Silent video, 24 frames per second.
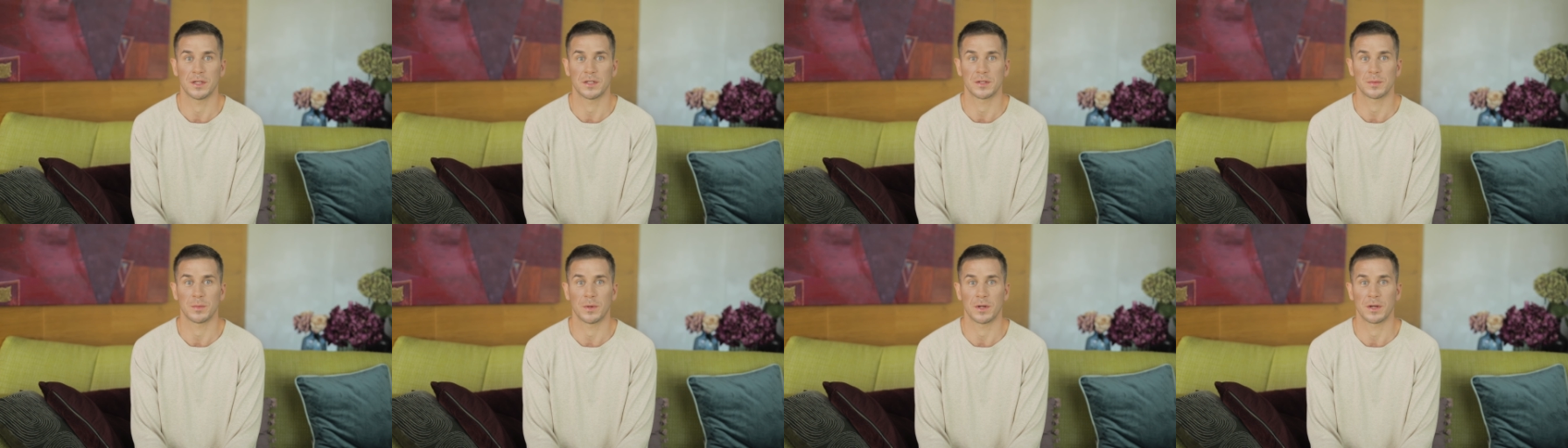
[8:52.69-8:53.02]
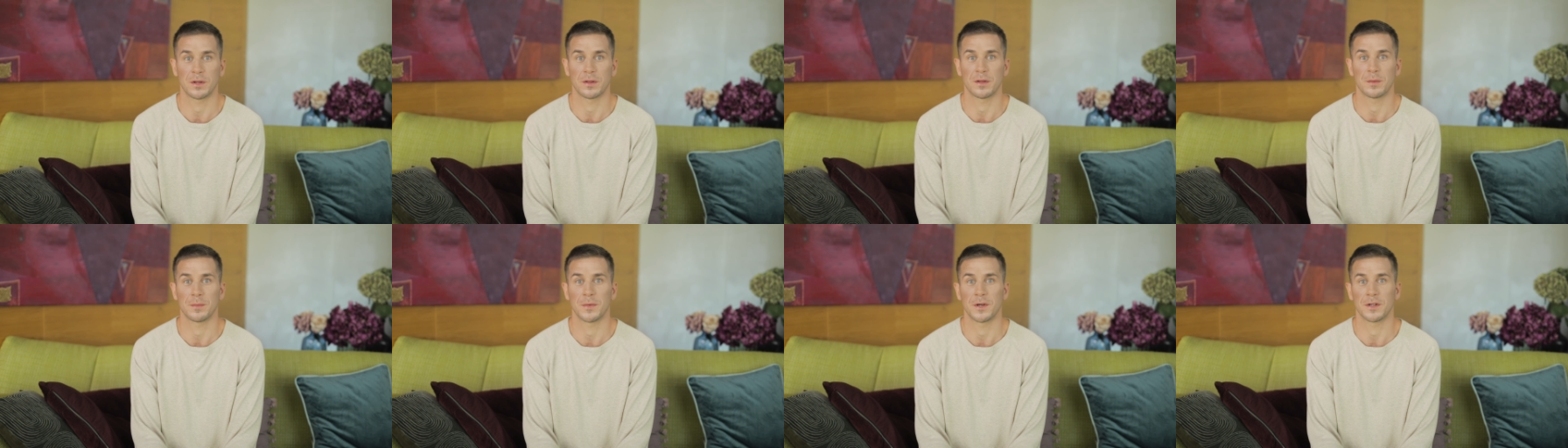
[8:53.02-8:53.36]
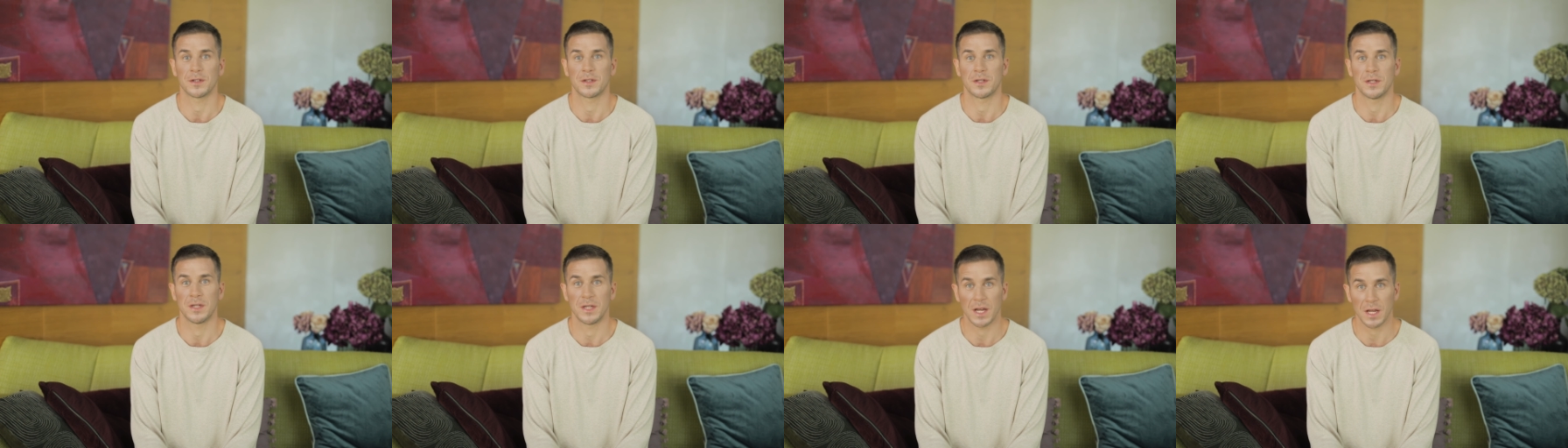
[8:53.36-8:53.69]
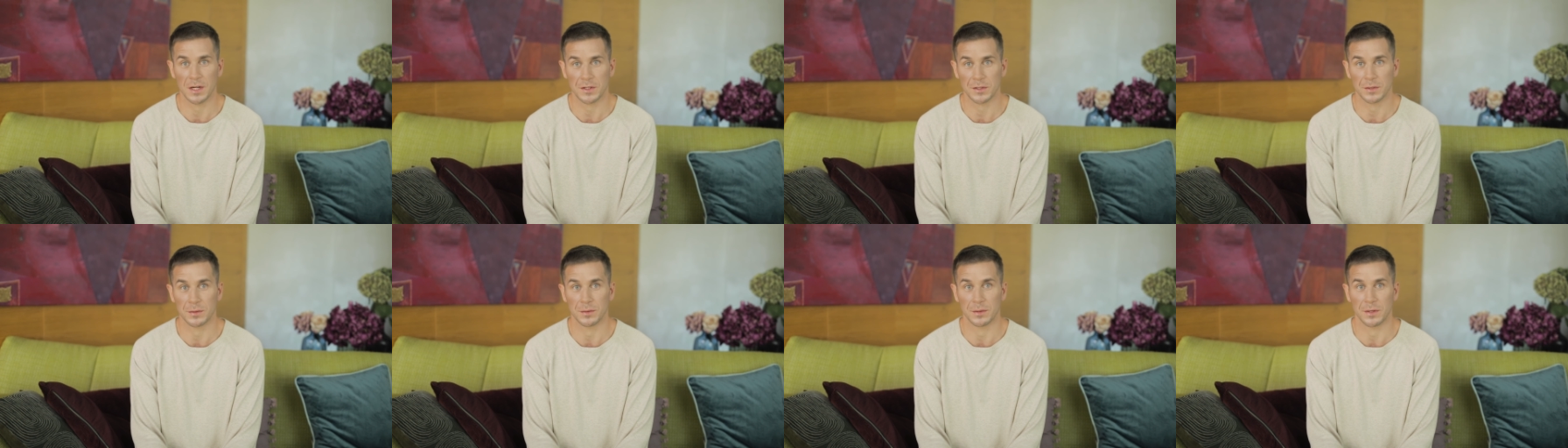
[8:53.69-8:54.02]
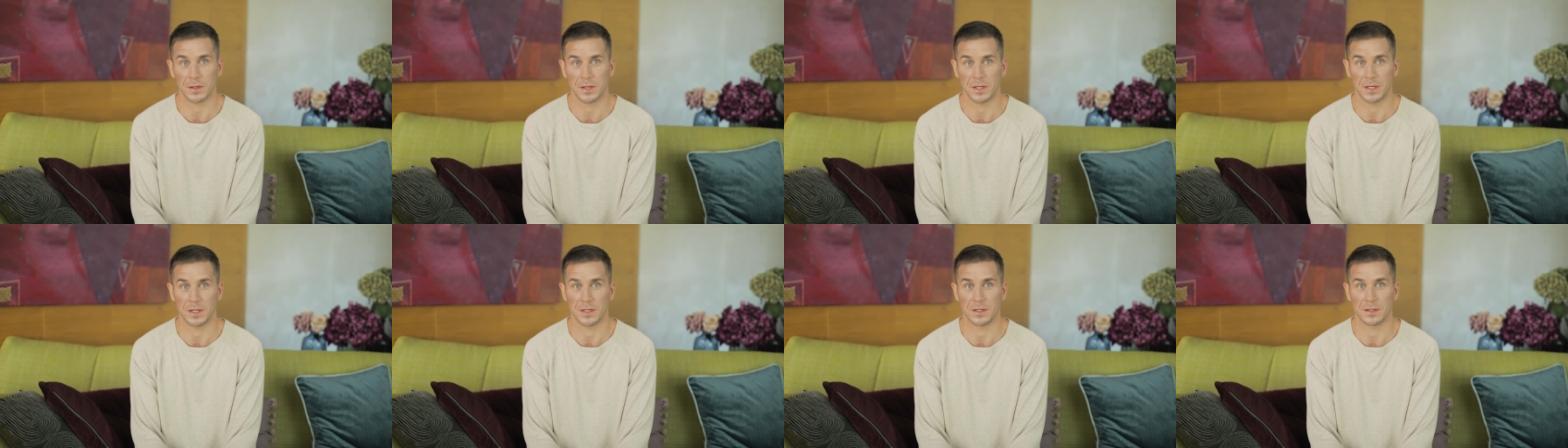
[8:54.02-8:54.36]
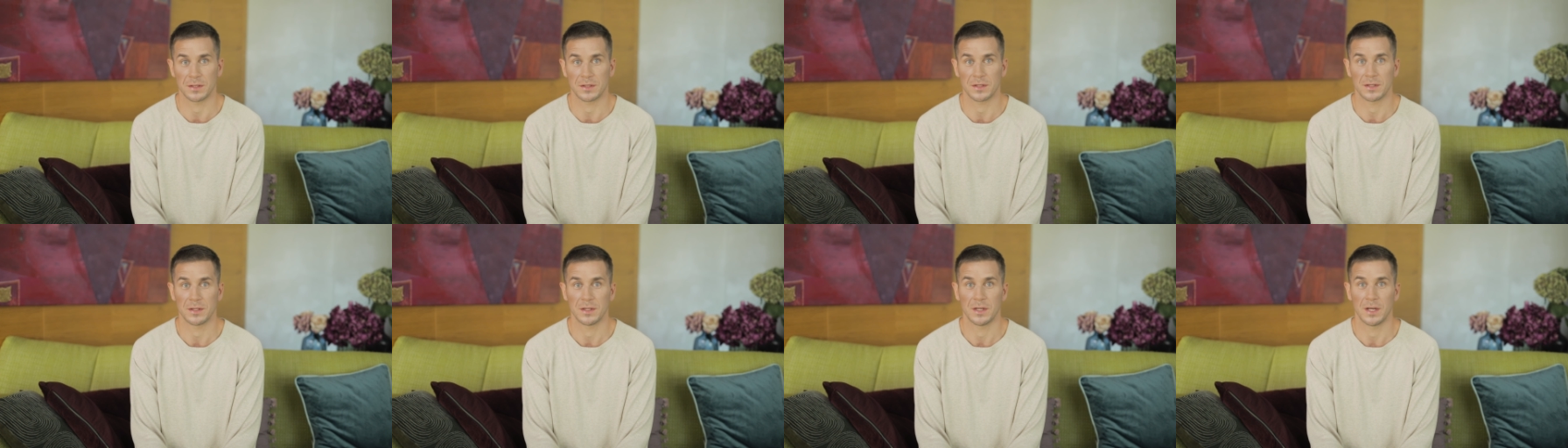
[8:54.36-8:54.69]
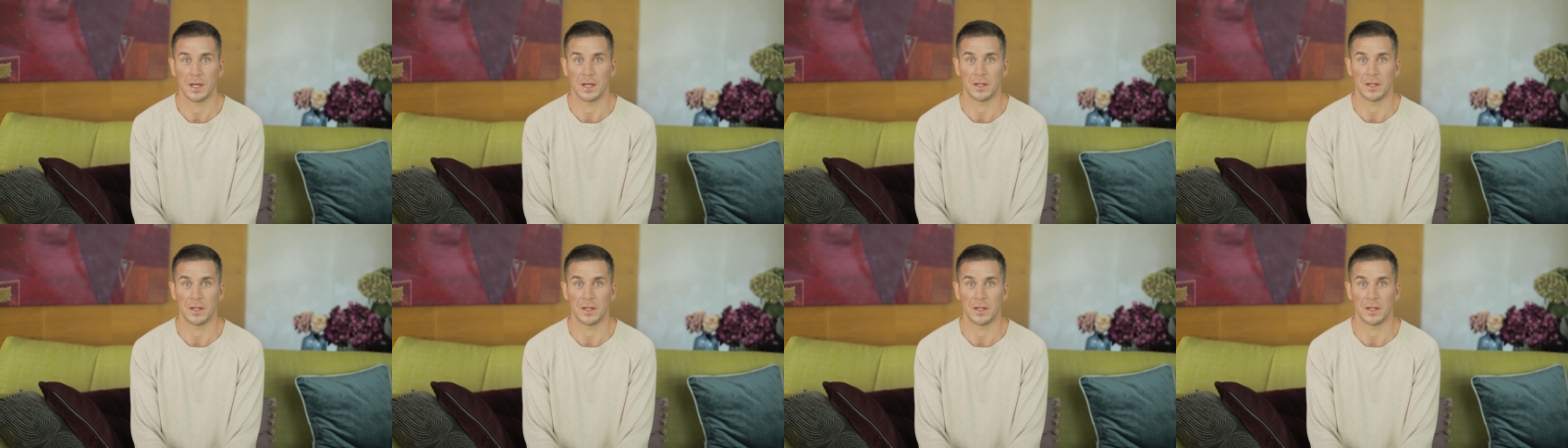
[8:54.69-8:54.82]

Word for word: is one of the most natural things